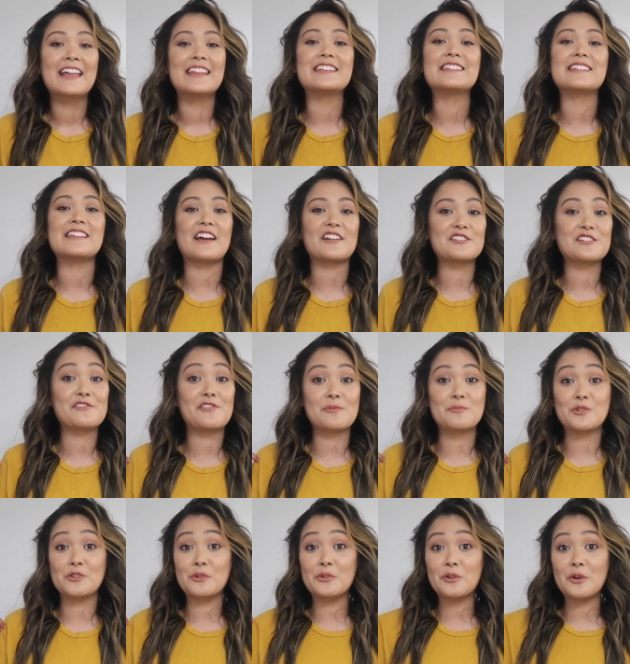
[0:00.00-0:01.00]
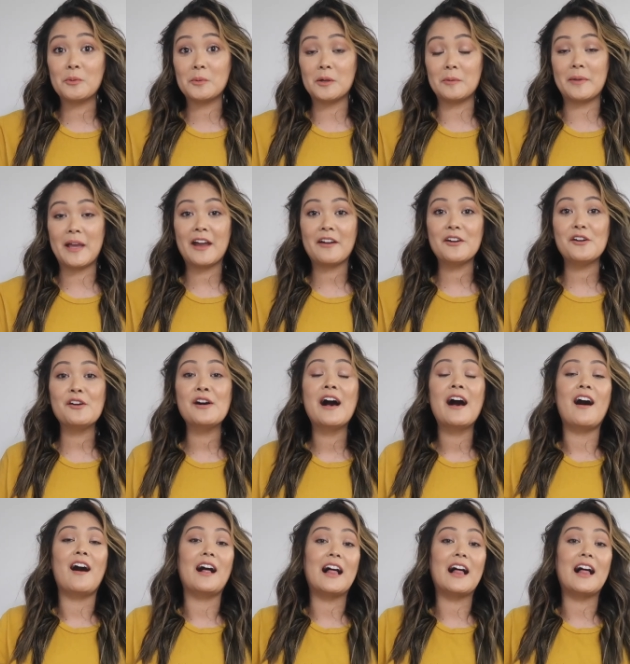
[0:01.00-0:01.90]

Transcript: This is actually from True Noble Apparel.